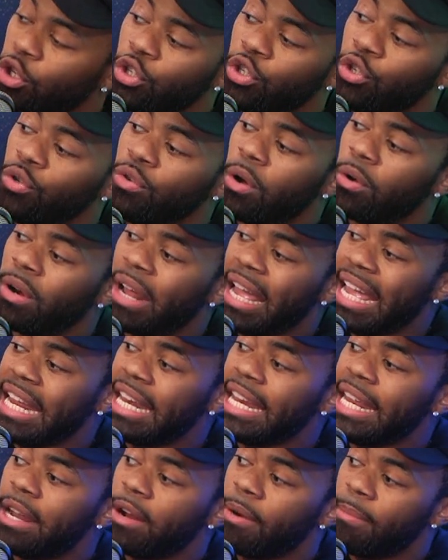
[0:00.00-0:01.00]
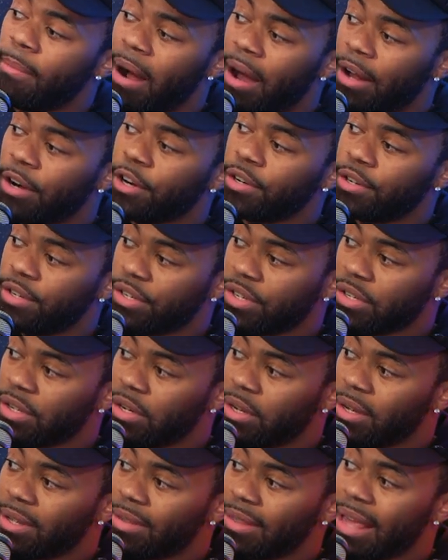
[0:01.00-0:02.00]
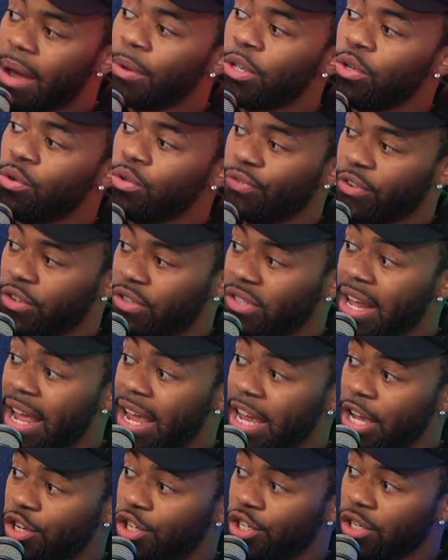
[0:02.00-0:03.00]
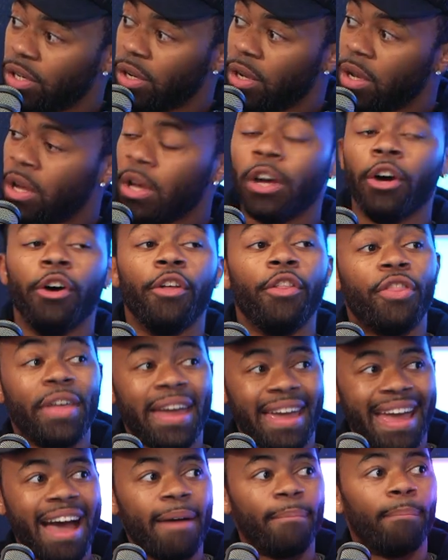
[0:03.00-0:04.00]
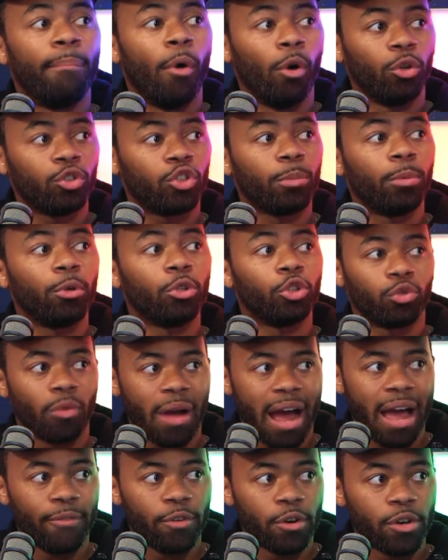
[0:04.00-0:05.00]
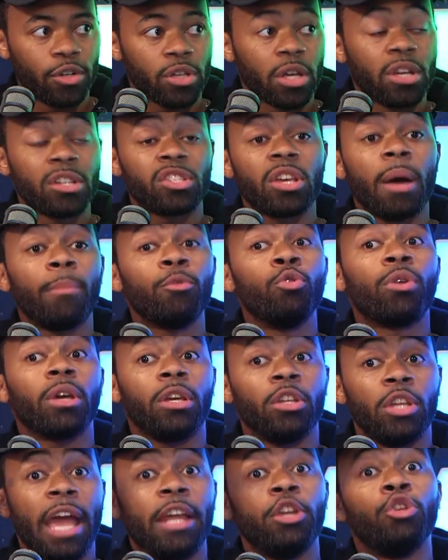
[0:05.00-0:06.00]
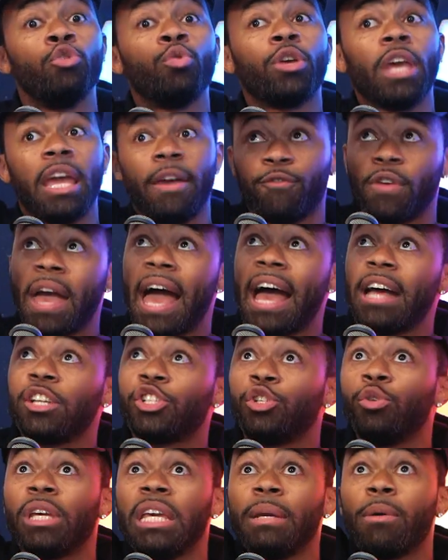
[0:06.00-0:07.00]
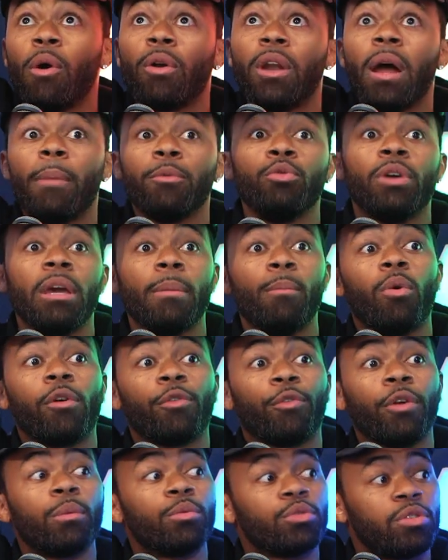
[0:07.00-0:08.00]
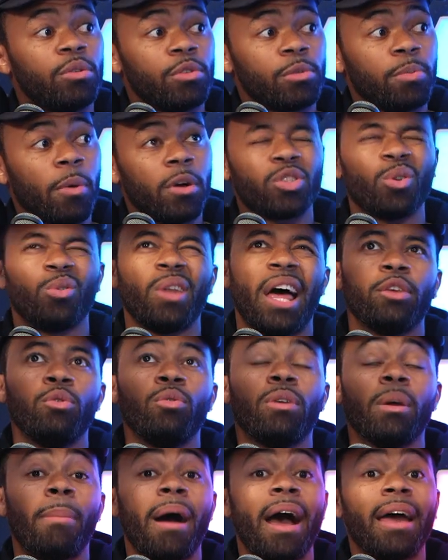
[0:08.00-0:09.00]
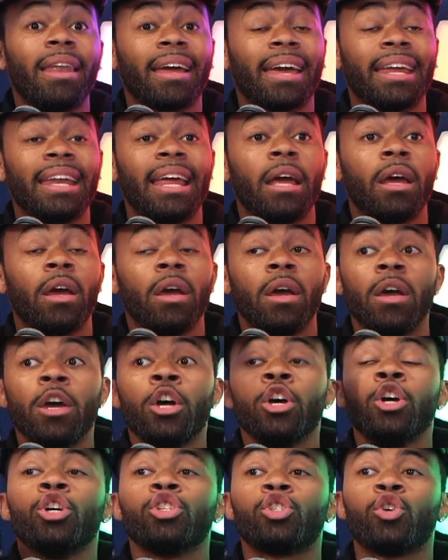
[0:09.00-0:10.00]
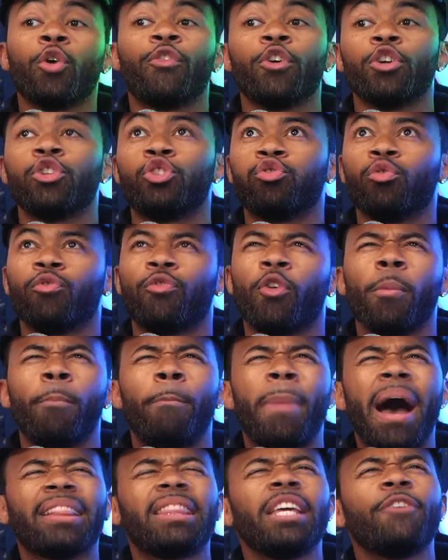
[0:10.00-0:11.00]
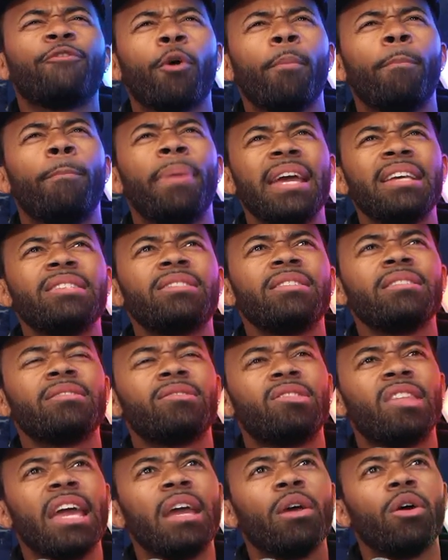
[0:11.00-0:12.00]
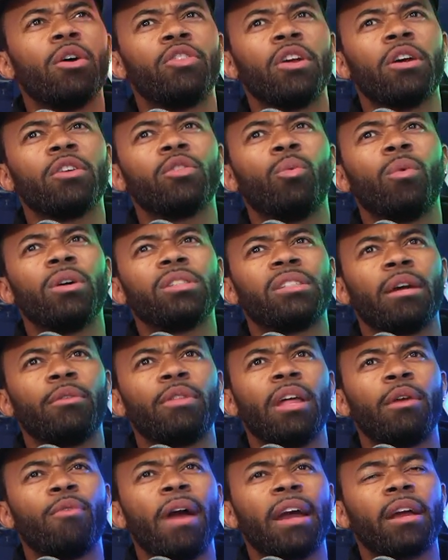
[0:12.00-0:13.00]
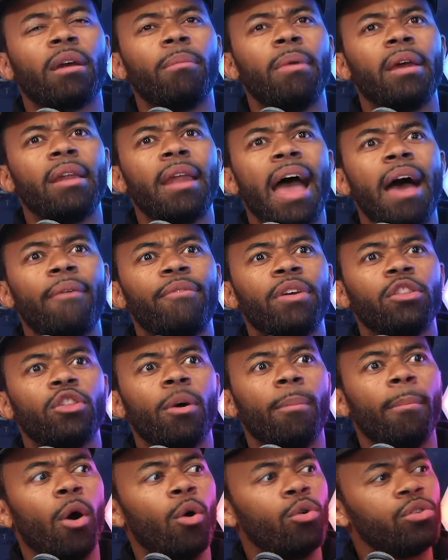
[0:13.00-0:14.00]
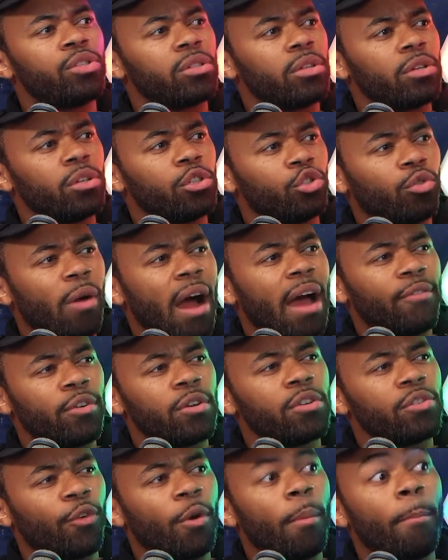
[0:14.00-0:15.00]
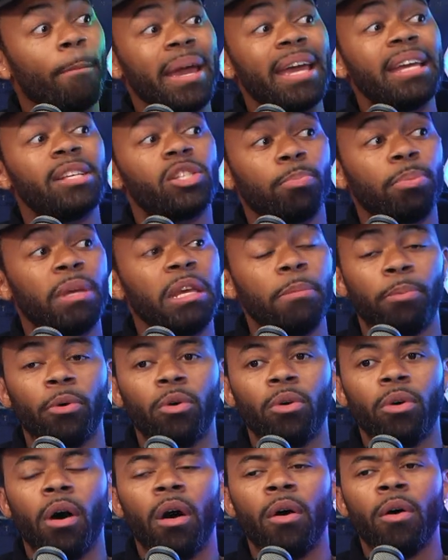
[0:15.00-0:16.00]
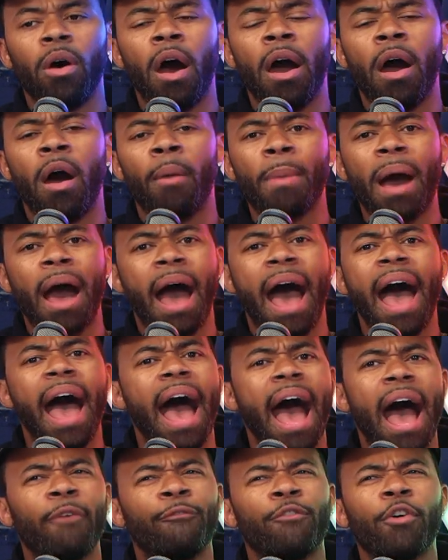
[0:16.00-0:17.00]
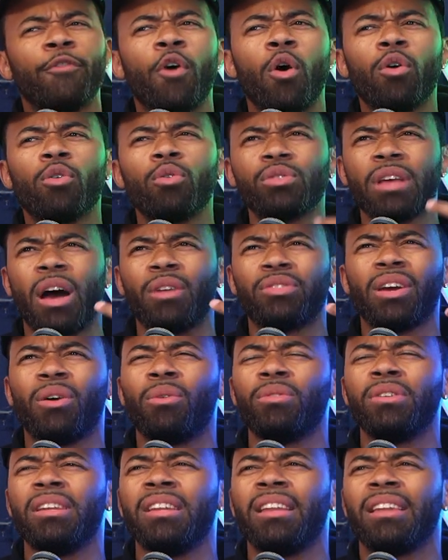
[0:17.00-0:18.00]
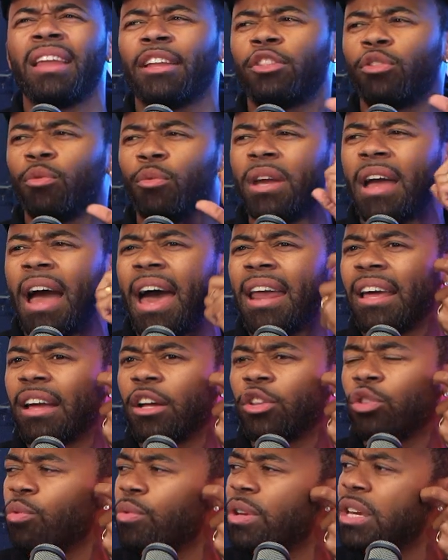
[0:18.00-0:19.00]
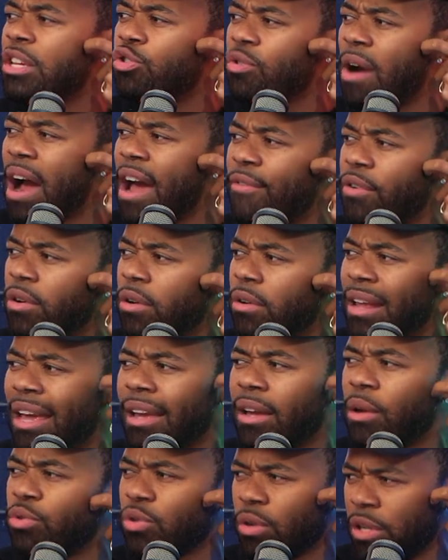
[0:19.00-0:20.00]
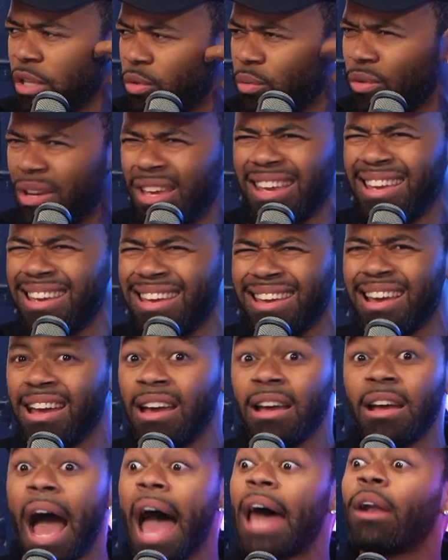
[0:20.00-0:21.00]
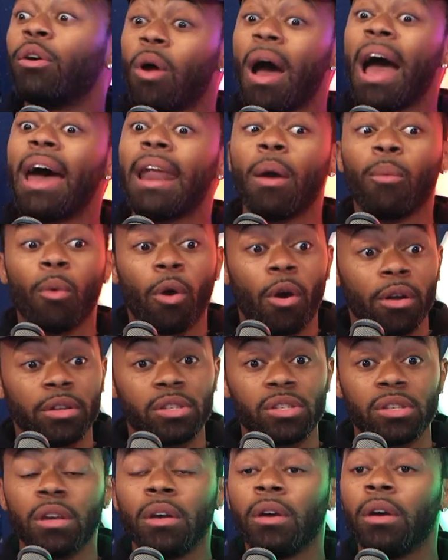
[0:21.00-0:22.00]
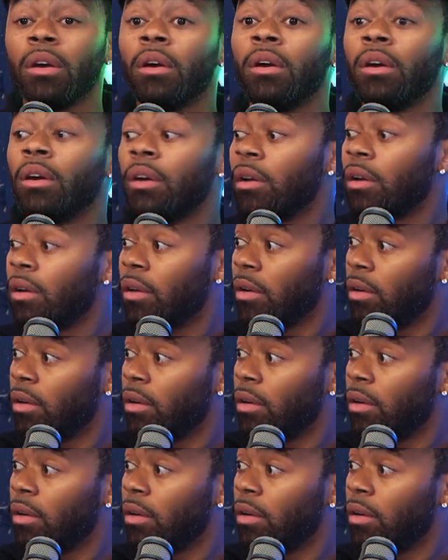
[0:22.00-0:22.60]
want to hear. You this. know the in-ear monitors mm-hmm. that we use for yes. stage they have multiple drivers. drivers. Yes. Some you and you if as you keep going up, you get more frequency response. So like exactly. you can buy like that's a, what they're trying to do. So for for I think for bases, they they're the ones that they recommend having the most mm-hmm. drivers yes. for bass people. Yep. Uh, yeah. I, I, for vocals, I think only needed like three. I had like a three driver. Like mm-hmm. it was only three. I don't know how that works. And these companies,